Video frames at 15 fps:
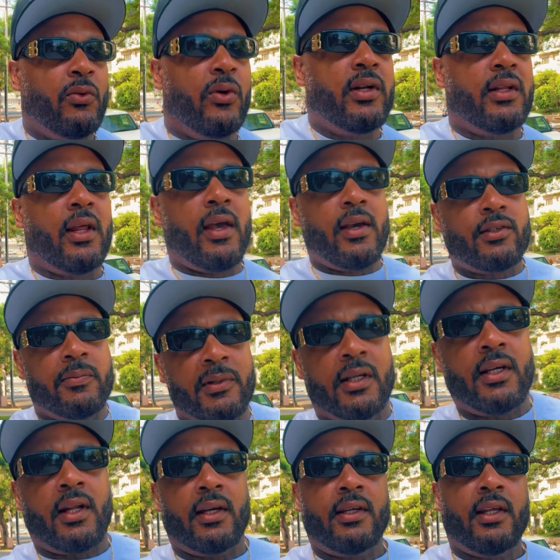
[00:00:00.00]
morning and asked me,
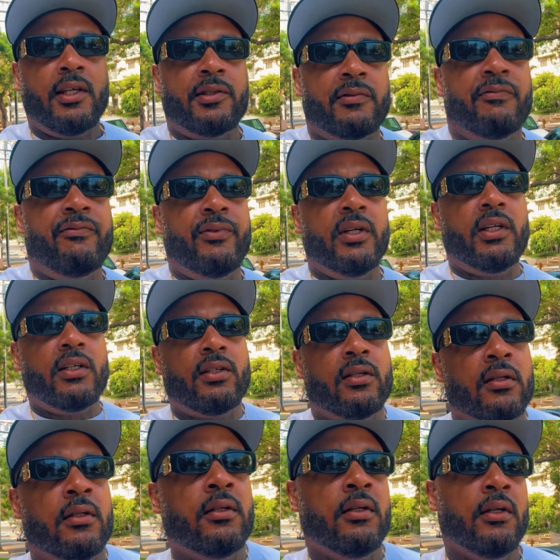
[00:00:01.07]
can I get him some
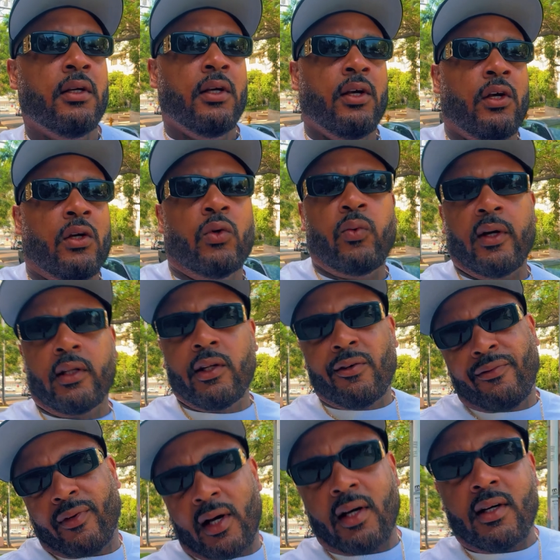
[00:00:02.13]
footage? Quick little
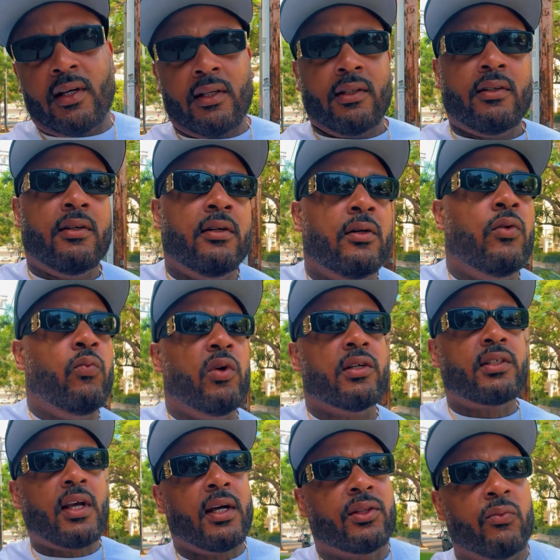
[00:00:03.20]
500.
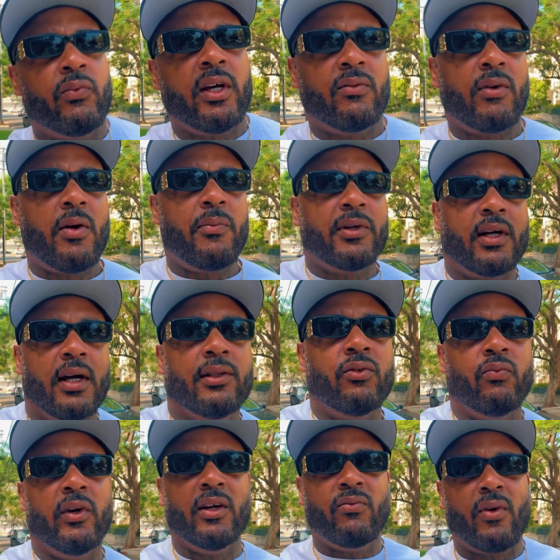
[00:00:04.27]
Wisconsin Rick Rob, Wisconsin
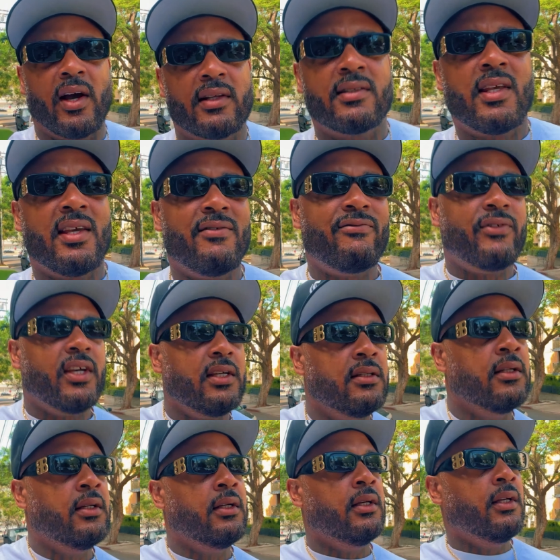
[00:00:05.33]
Rick Rock TV.
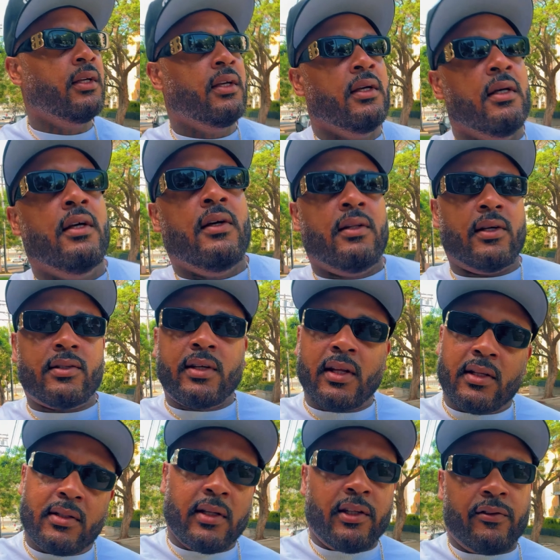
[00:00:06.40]
Let's get
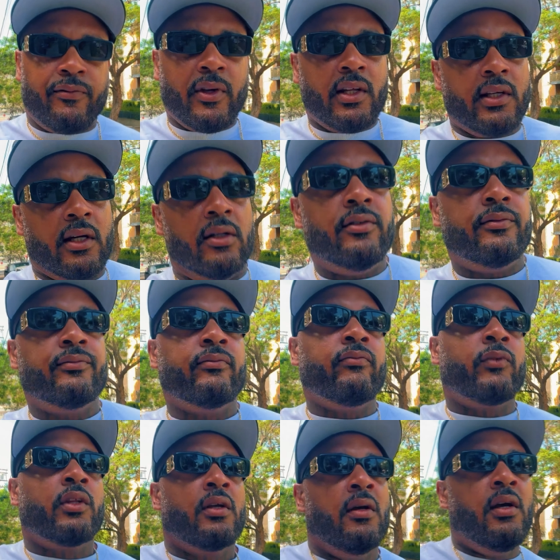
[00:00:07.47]
into this video
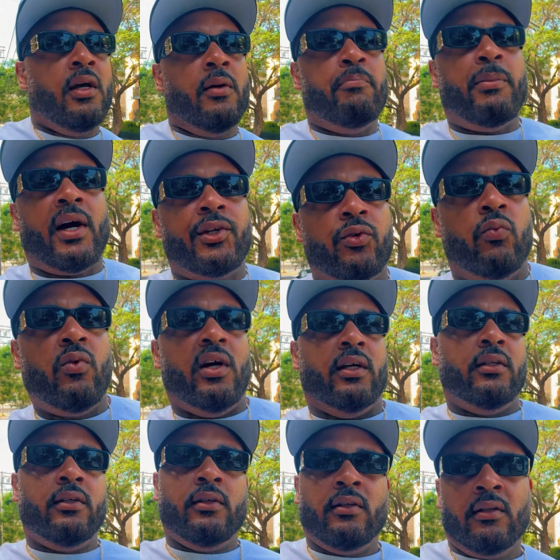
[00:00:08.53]
about the one.
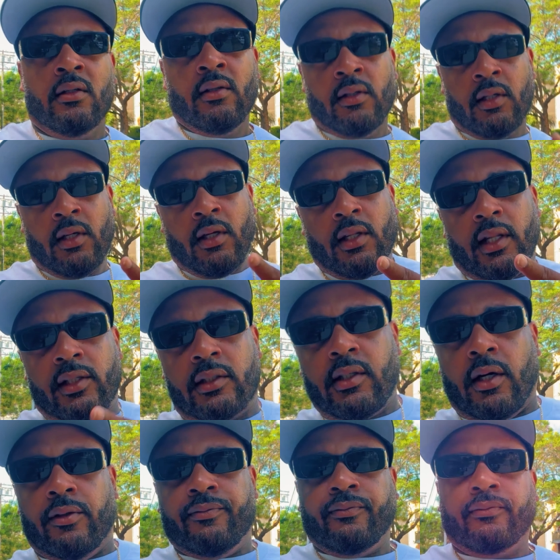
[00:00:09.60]
Let's go.